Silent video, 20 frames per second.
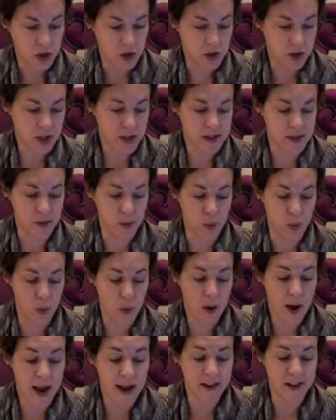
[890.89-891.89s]
Just
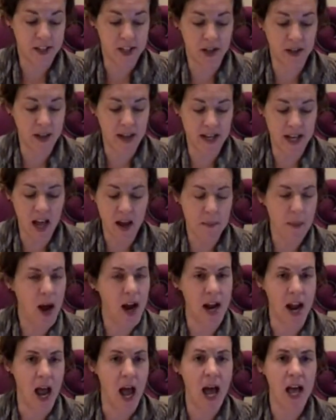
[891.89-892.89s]
wait till I get
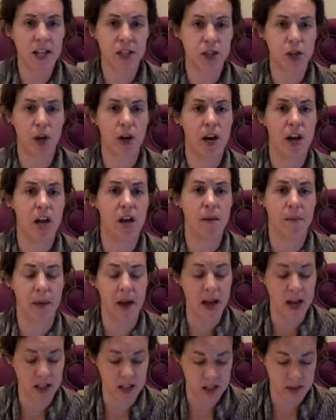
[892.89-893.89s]
my hands on
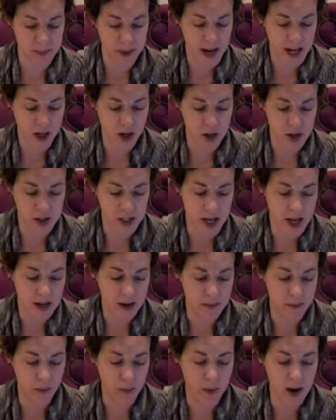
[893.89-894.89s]
him, Aunt Spiker
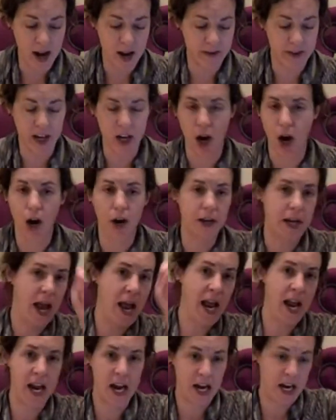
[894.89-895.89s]
said, waving her
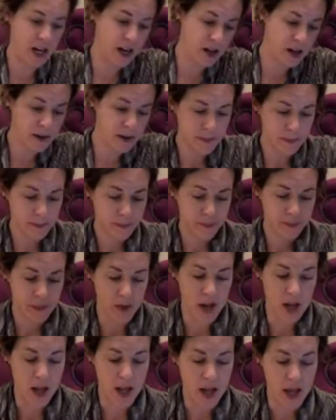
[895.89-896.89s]
cane.
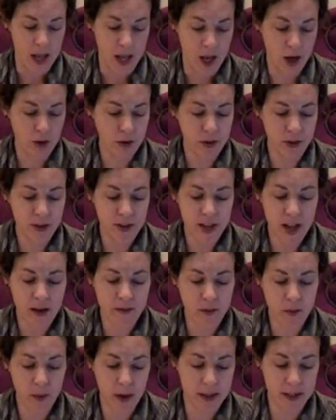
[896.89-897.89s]
He'll
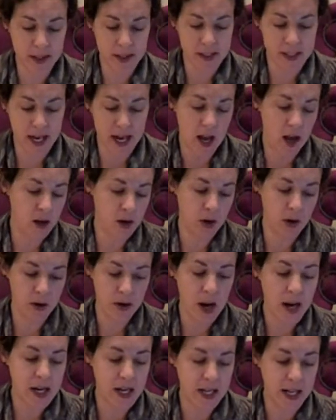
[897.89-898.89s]
never want to stay out all
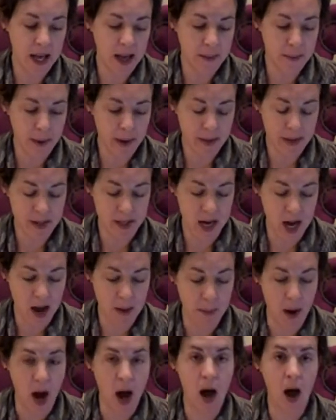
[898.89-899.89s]
night again by the
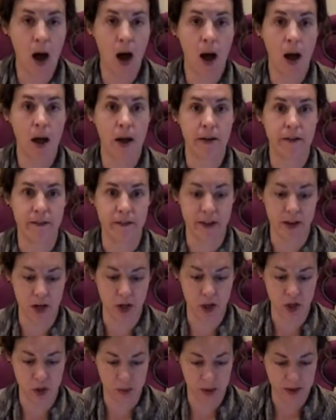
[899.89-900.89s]
time I've
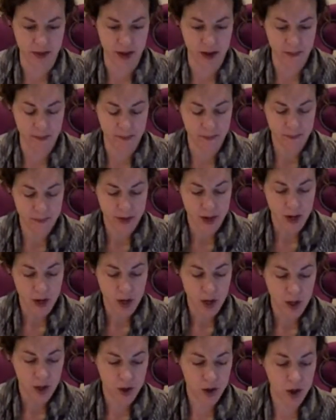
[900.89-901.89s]
finished with him.
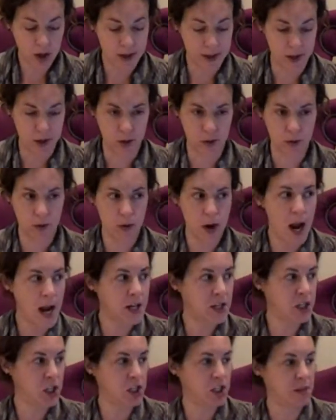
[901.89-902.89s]
Good
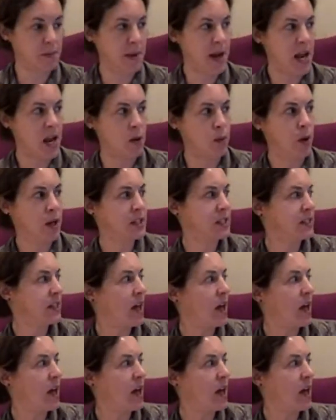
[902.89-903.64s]
gracious me, what's